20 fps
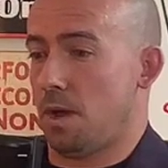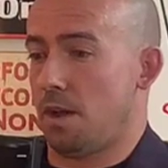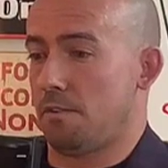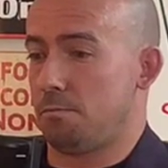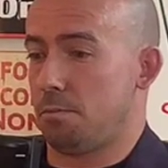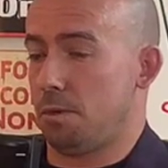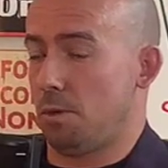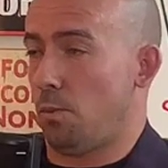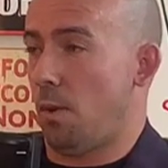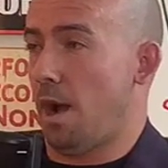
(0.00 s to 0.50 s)
have
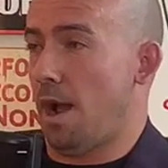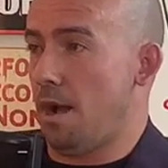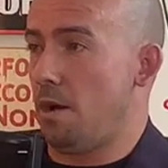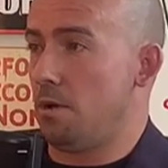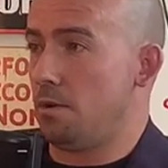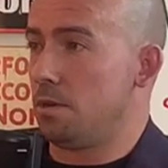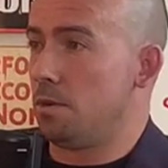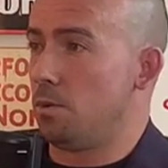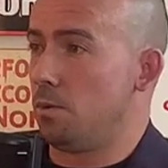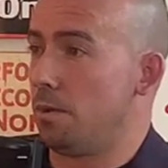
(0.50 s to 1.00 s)
to be
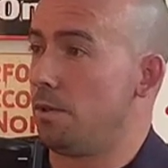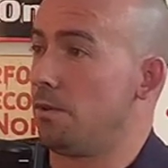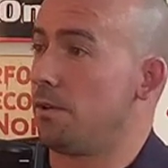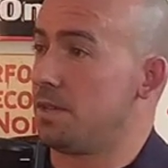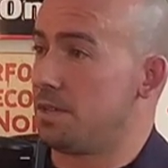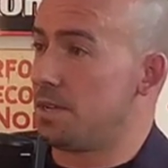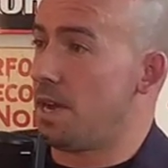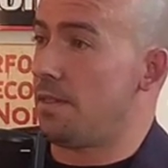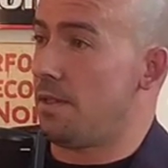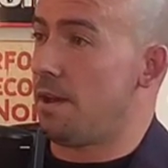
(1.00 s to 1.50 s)
wowed when they're
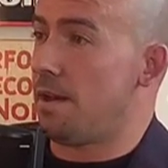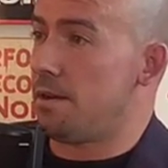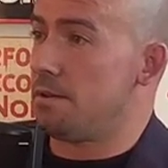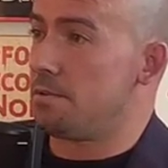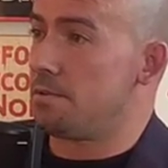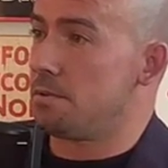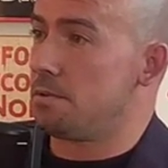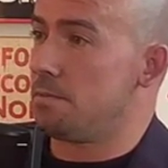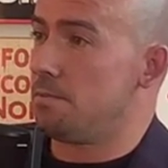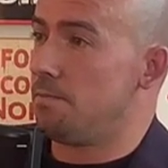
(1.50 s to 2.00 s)
inside the
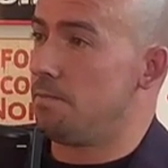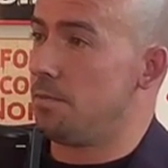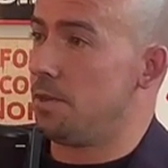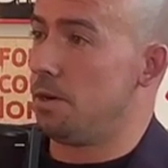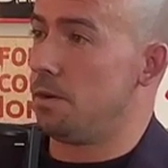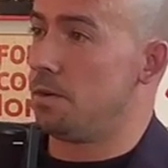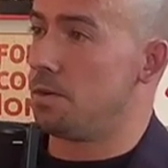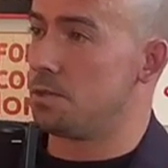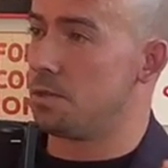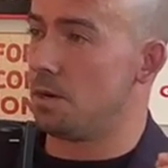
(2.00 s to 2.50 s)
house. You
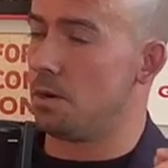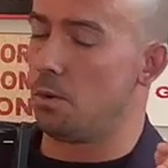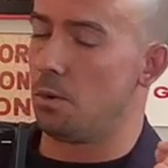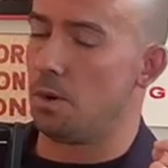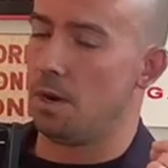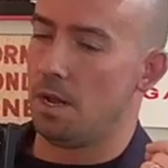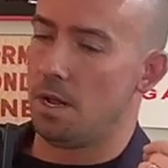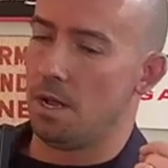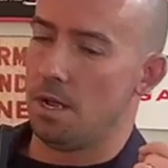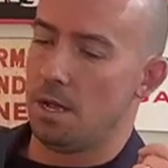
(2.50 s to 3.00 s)
know, so
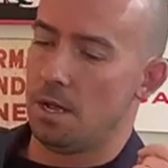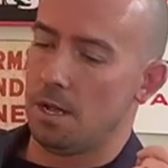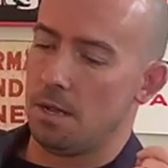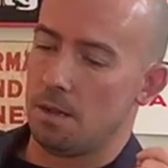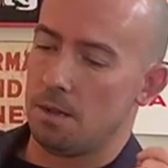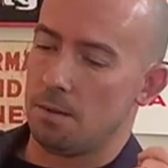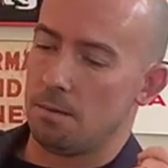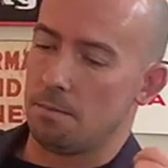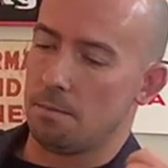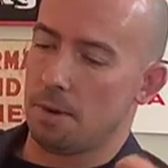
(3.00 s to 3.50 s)

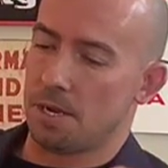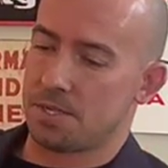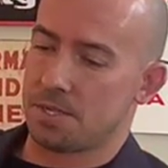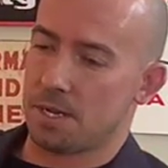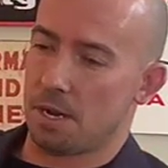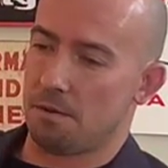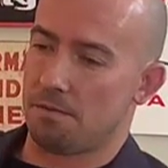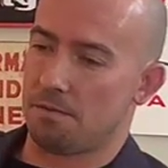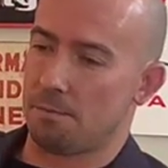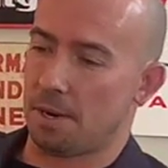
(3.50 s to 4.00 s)

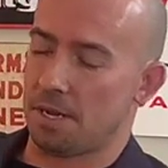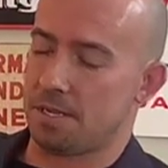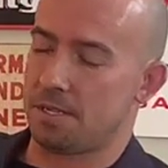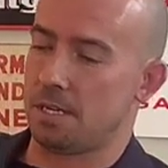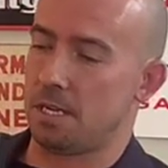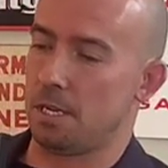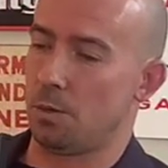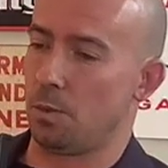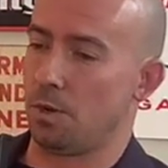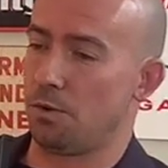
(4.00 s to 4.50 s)
myself and my
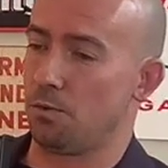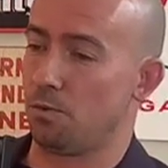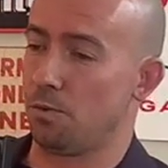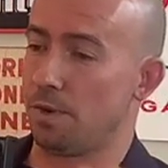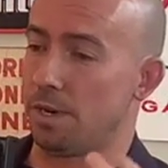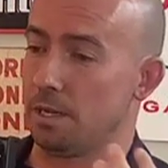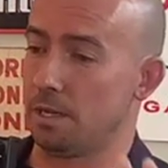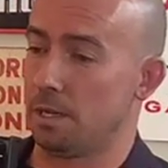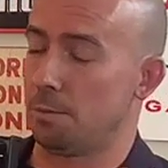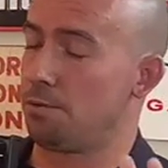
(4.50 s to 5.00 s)
team, we
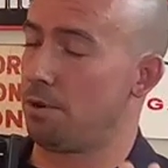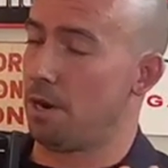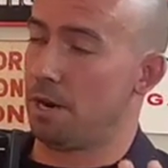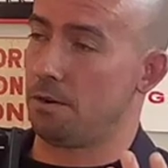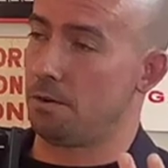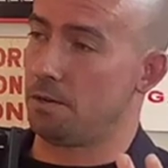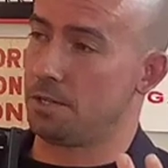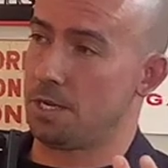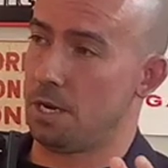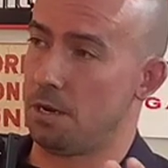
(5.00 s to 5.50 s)
really pride
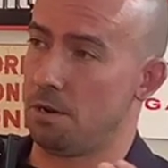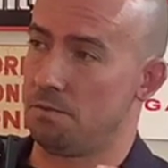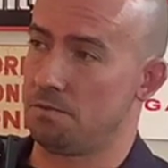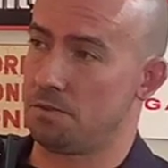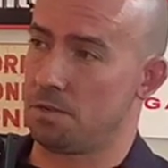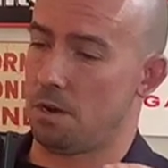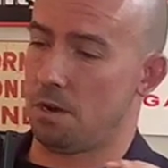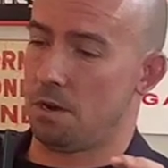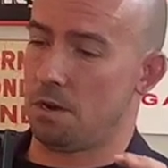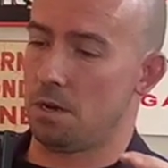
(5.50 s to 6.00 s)

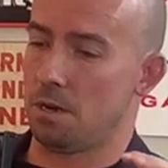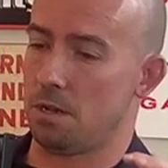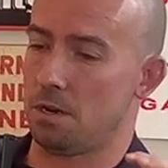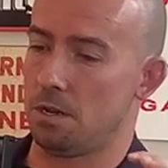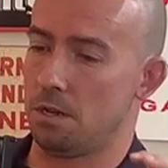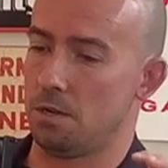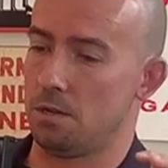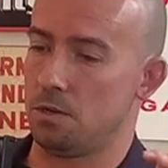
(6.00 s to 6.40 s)
ourselves on